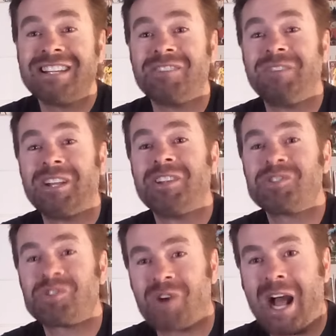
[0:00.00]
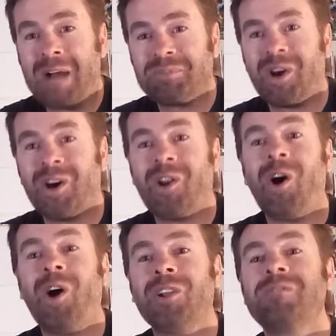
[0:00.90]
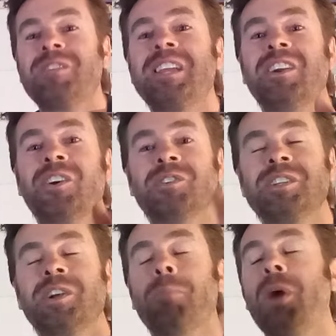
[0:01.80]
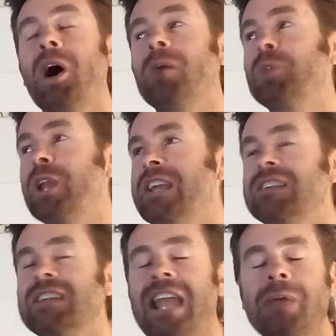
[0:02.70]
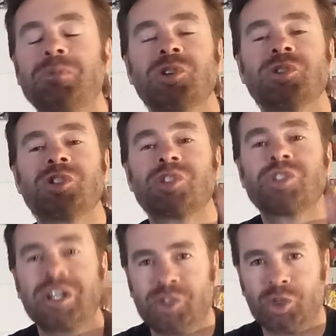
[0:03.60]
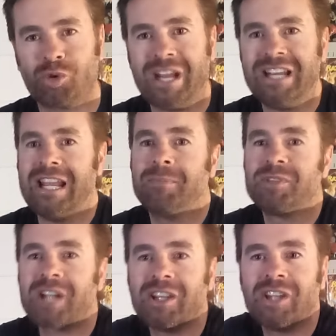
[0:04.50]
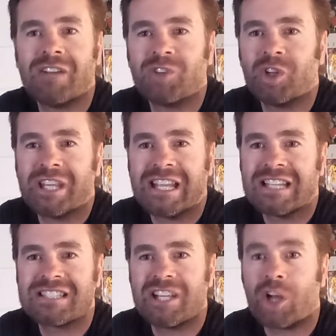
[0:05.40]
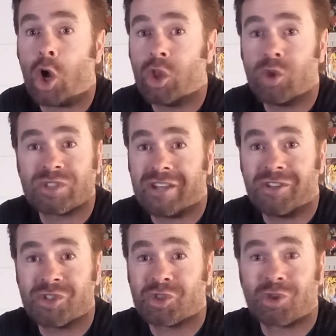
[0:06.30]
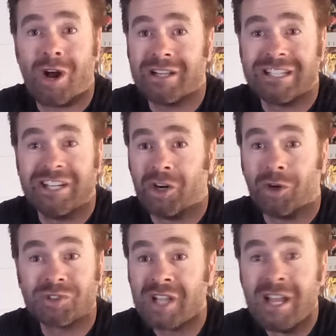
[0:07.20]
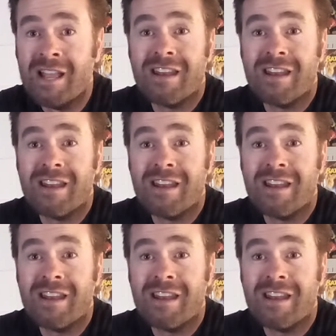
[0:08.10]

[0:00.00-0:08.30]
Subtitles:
that the villains dropped on all of the heroes here. Bob Layton captured such a great image. I love looking and seeing all those other strong heroes